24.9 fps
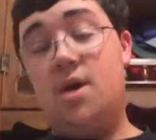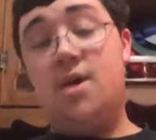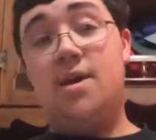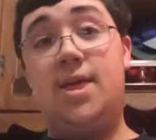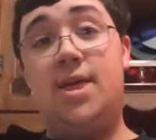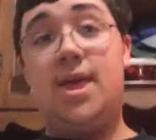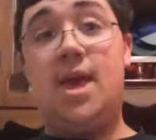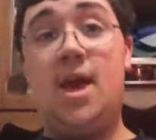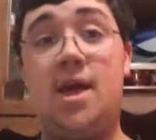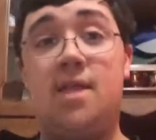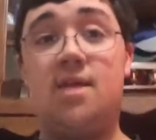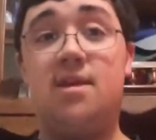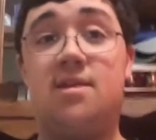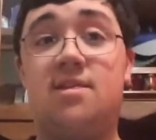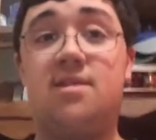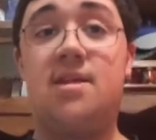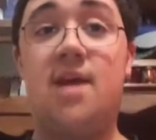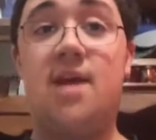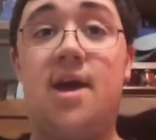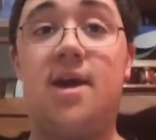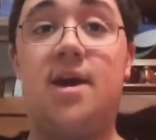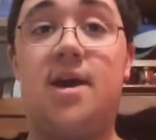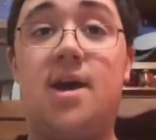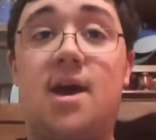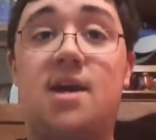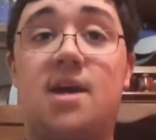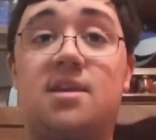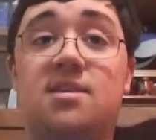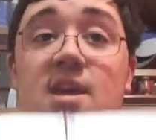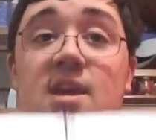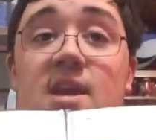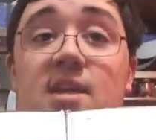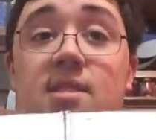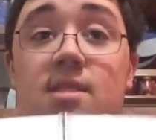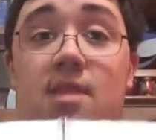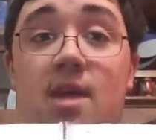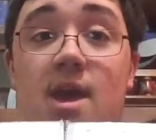yeah, that's that, guys.
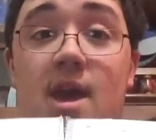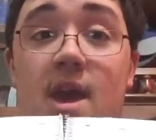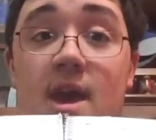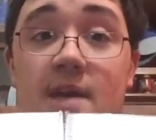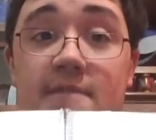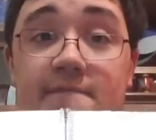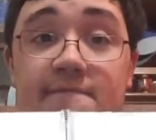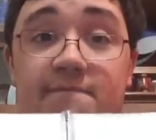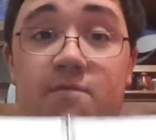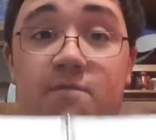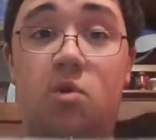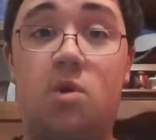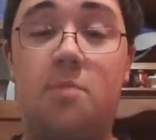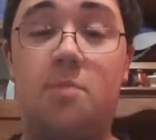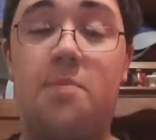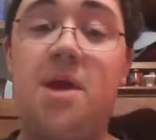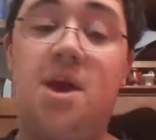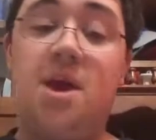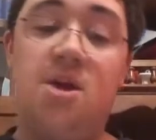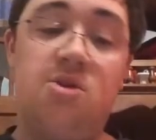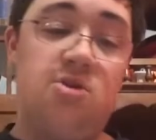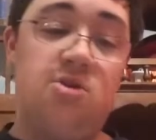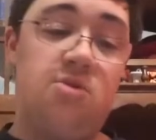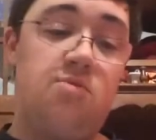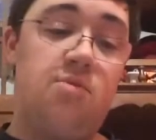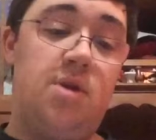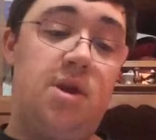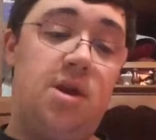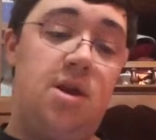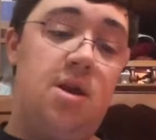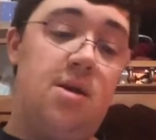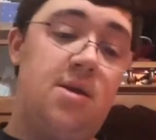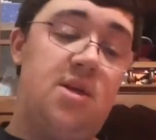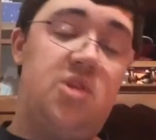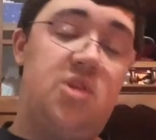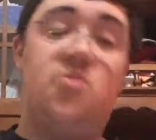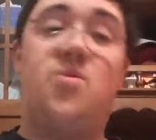I, I had four pages right
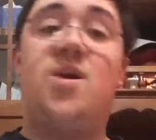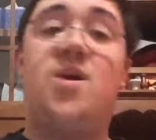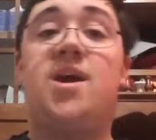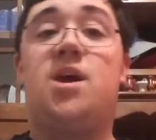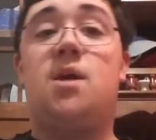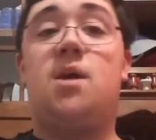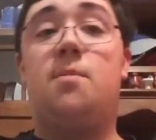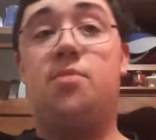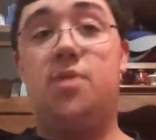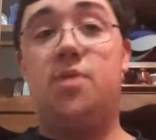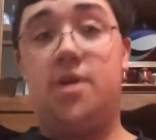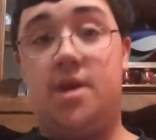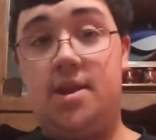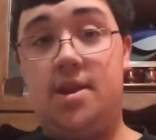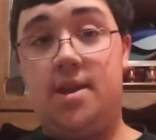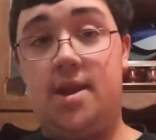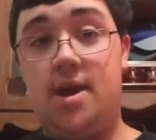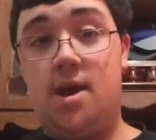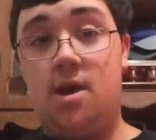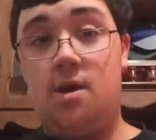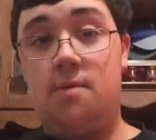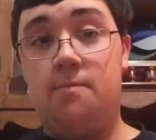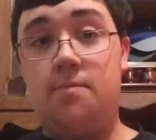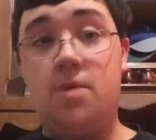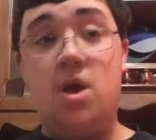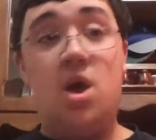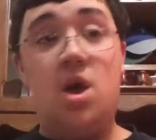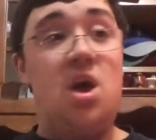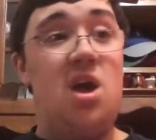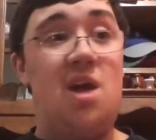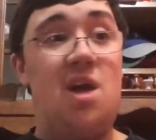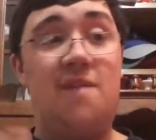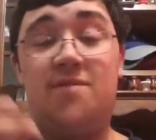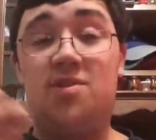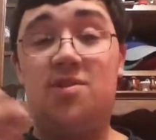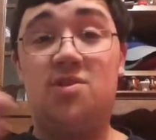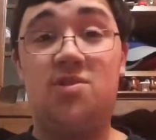here. That's why I kept looking down.
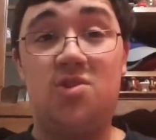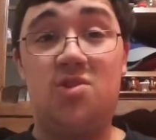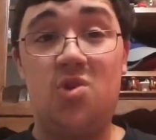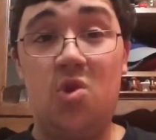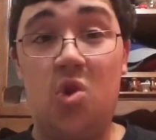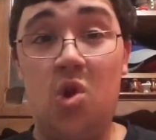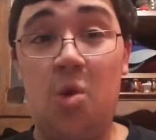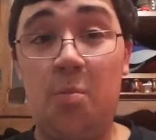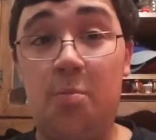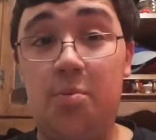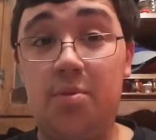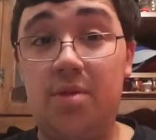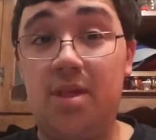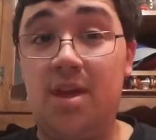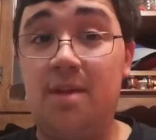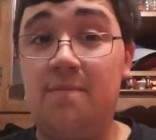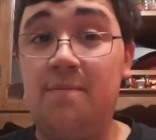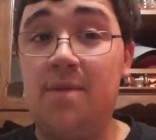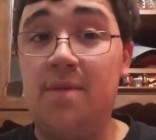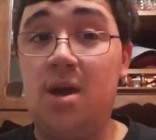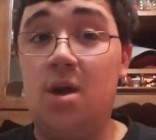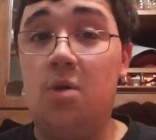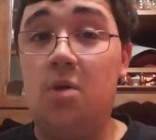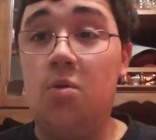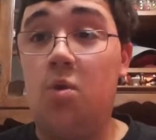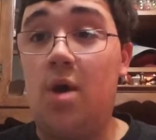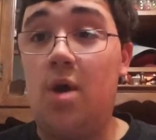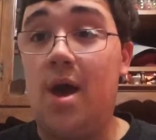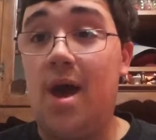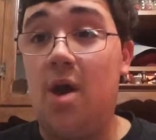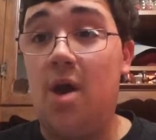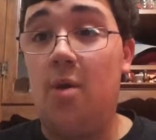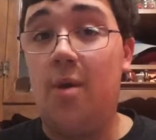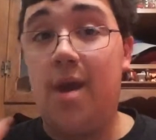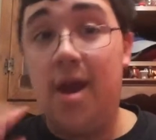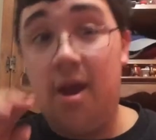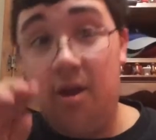If you still don't believe me on
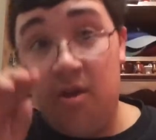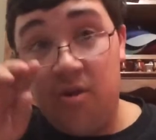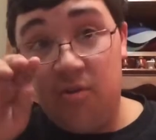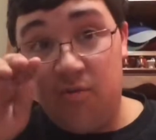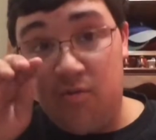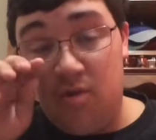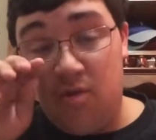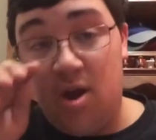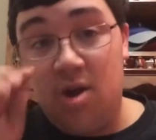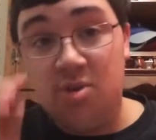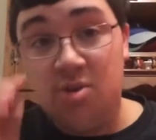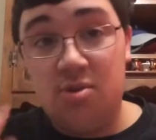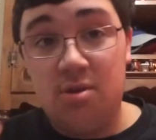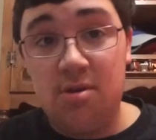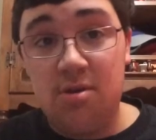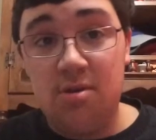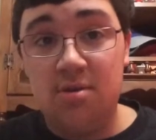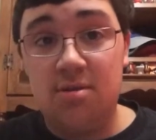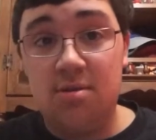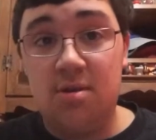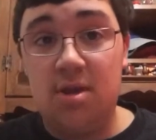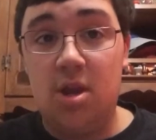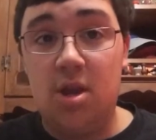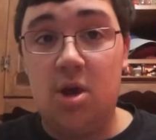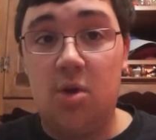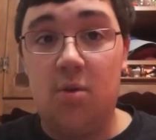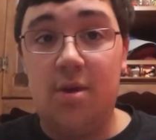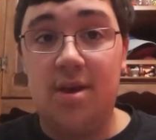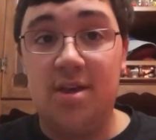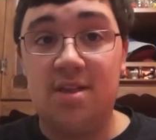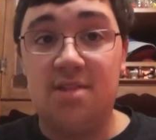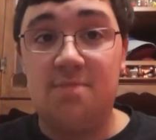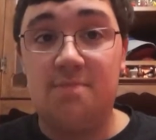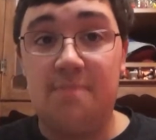how Aaron Rodgers, you know, is